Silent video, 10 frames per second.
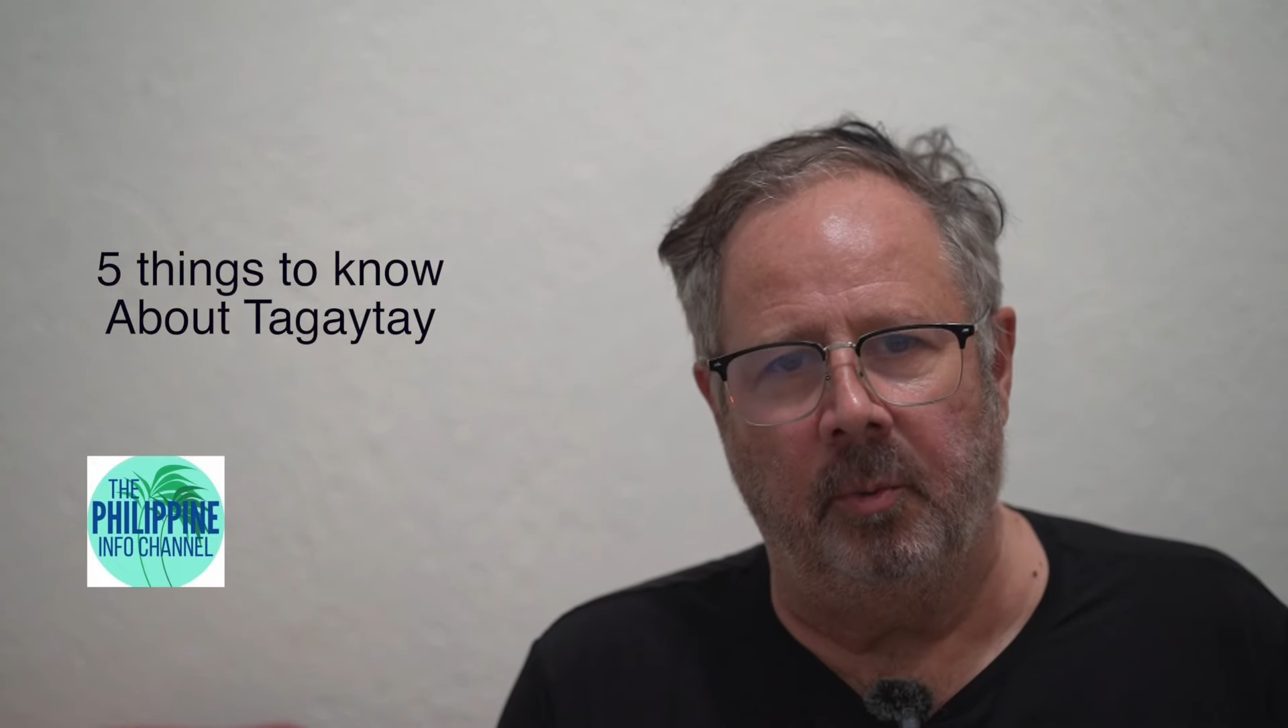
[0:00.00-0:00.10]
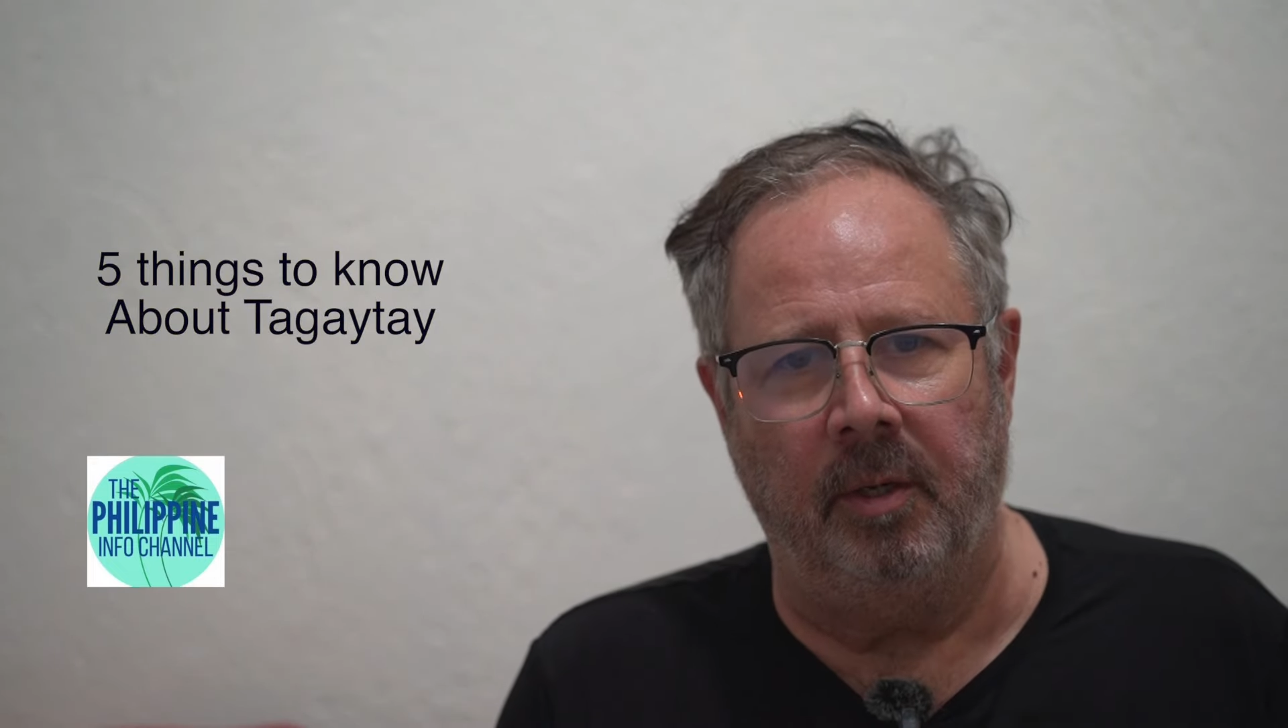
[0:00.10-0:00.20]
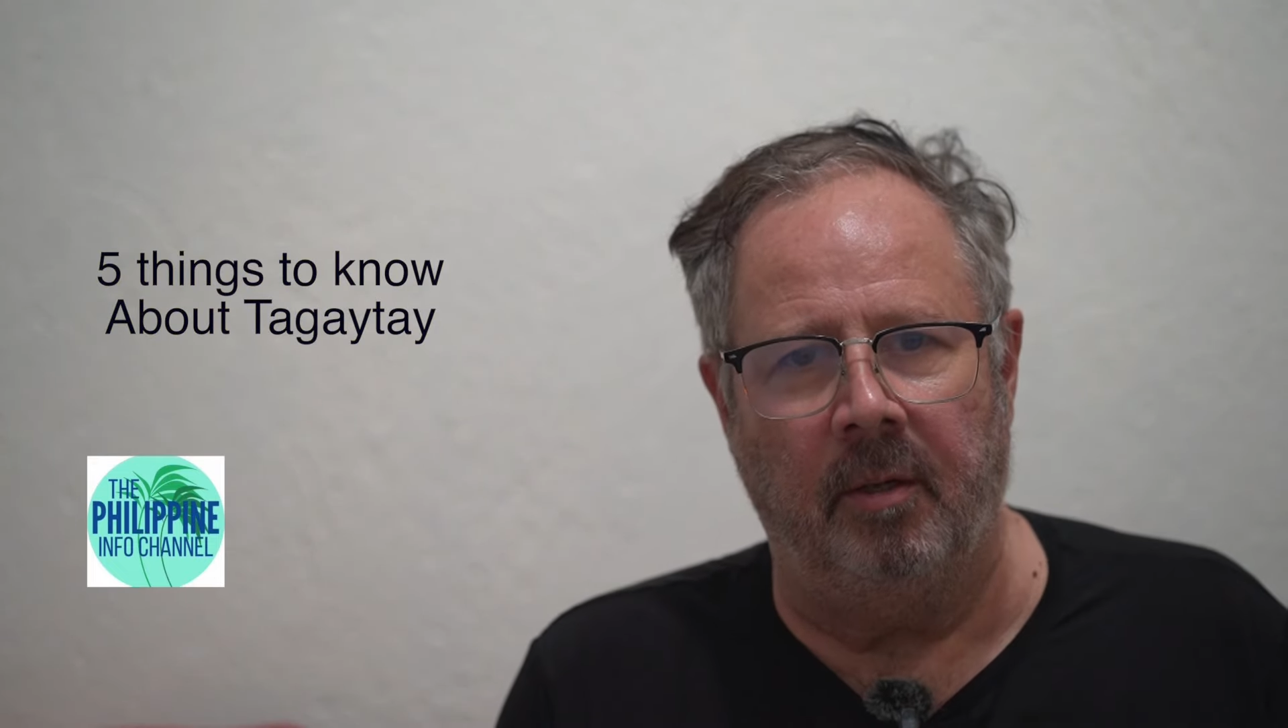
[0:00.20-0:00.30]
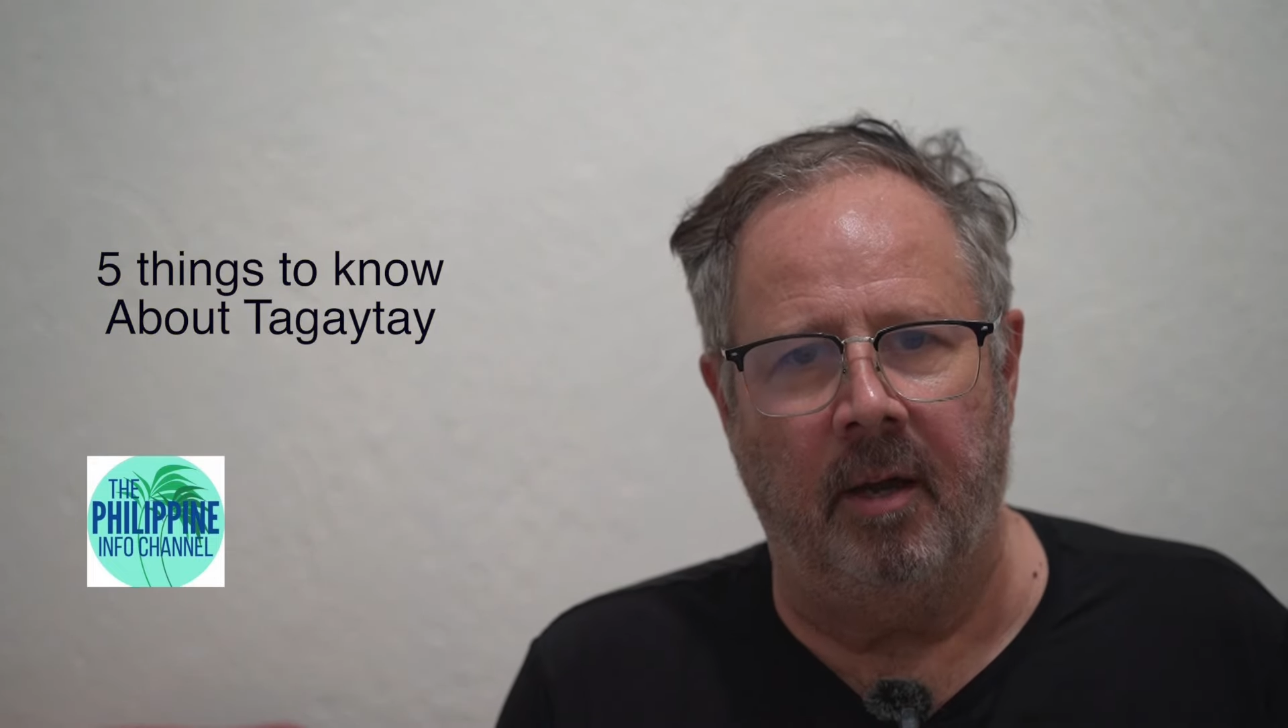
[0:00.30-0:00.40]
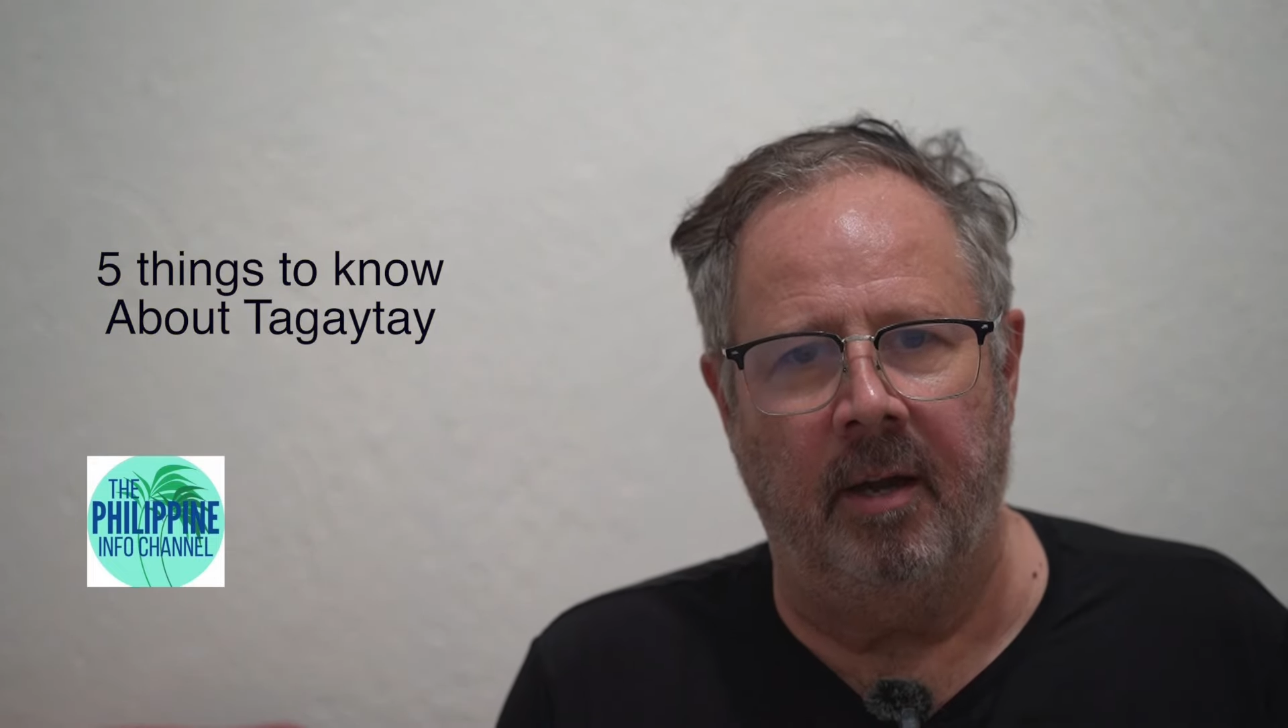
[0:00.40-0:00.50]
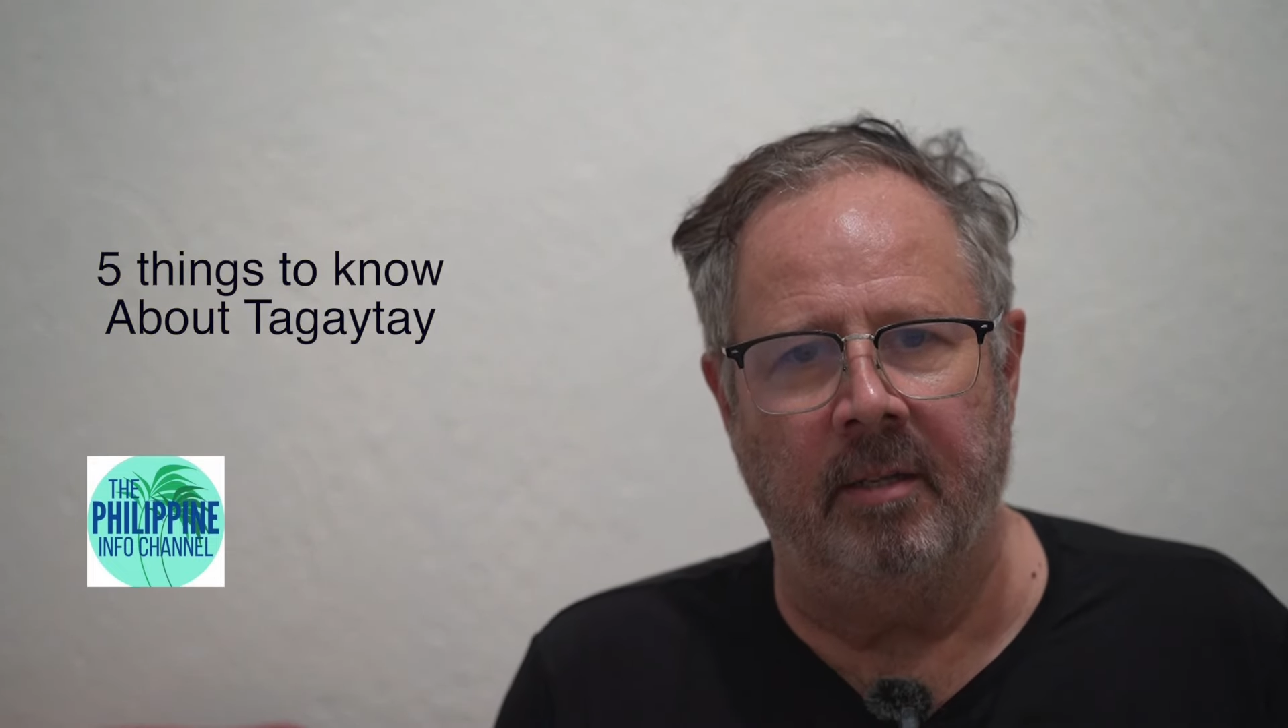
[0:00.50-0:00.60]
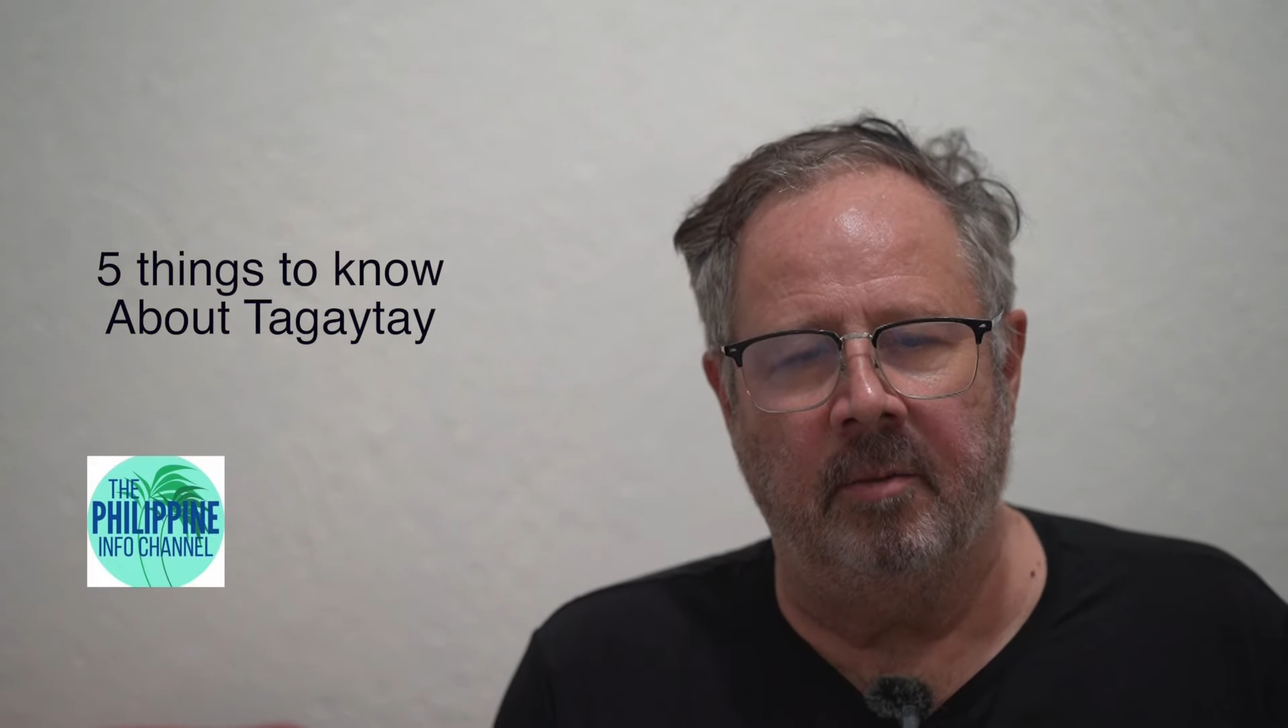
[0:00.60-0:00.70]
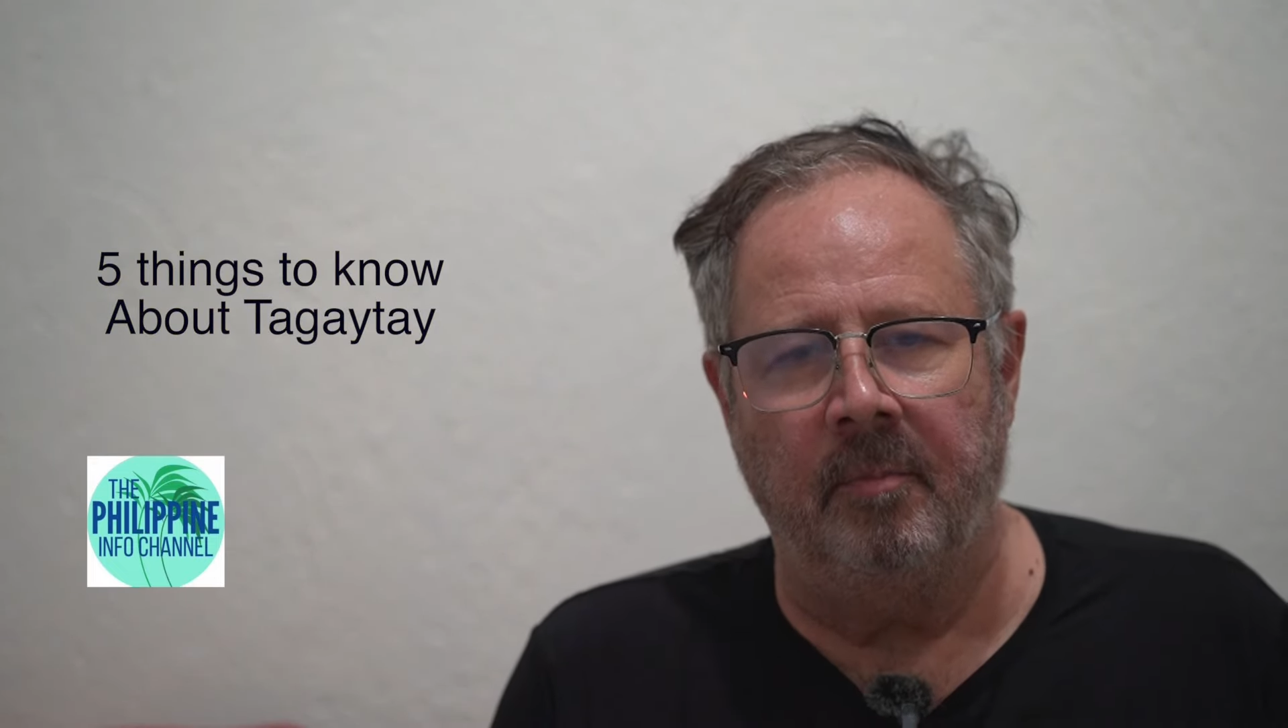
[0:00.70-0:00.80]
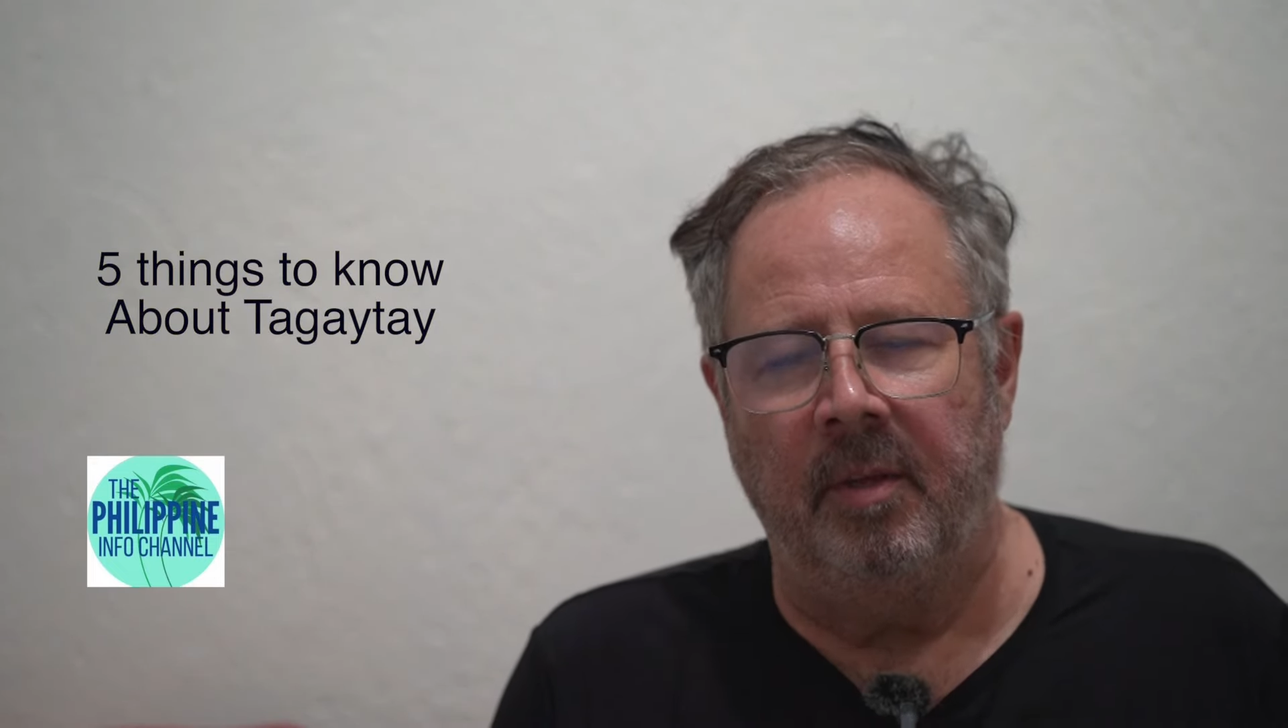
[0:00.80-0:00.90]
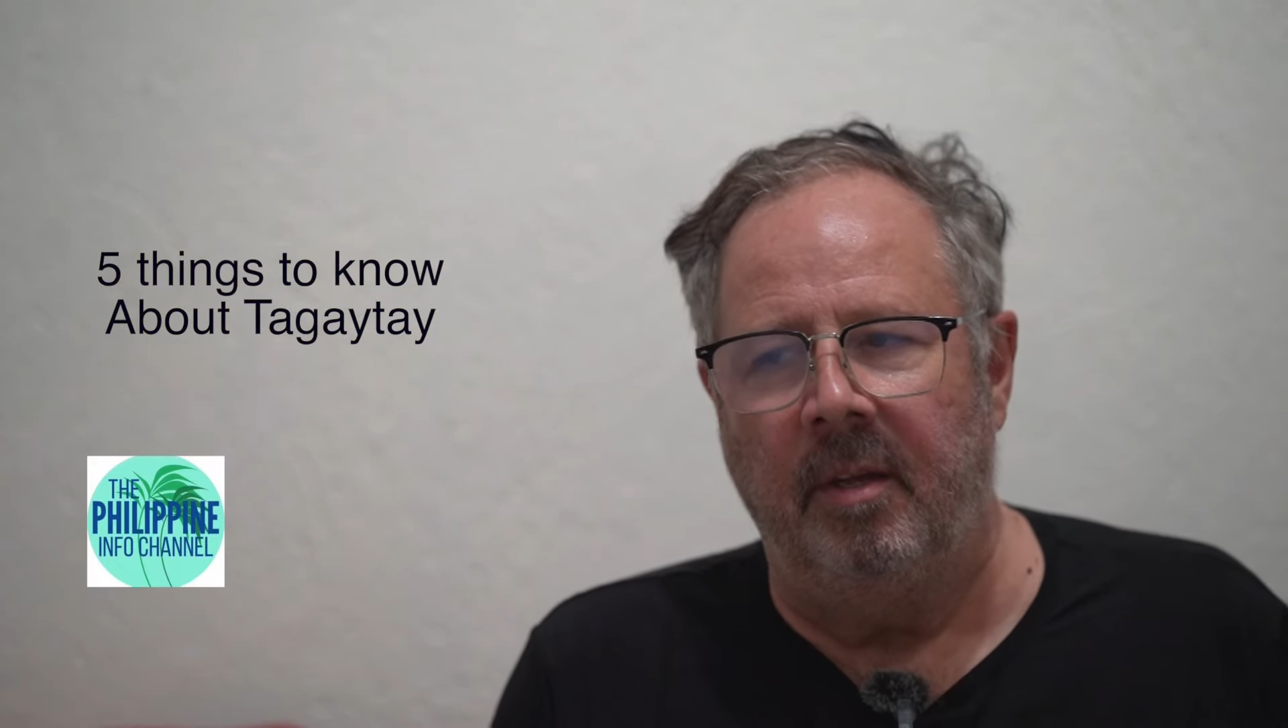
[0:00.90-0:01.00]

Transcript: realize